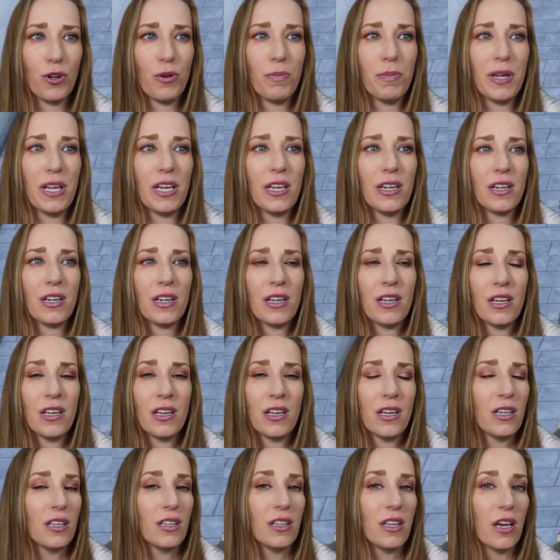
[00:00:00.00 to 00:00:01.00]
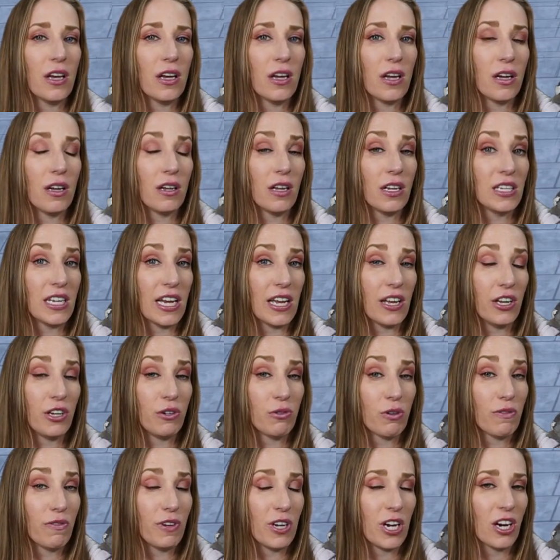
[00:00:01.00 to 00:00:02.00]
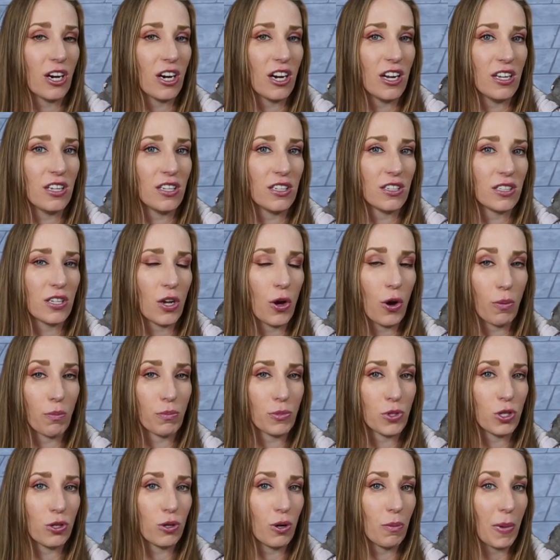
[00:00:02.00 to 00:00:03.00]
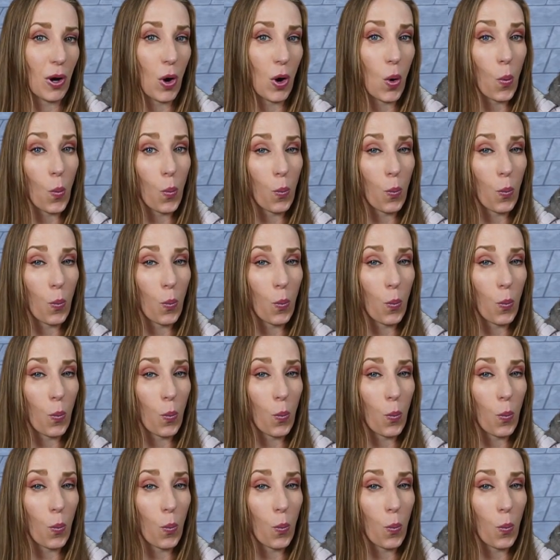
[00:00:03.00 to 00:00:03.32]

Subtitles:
bit. The Italian Riviera is home to about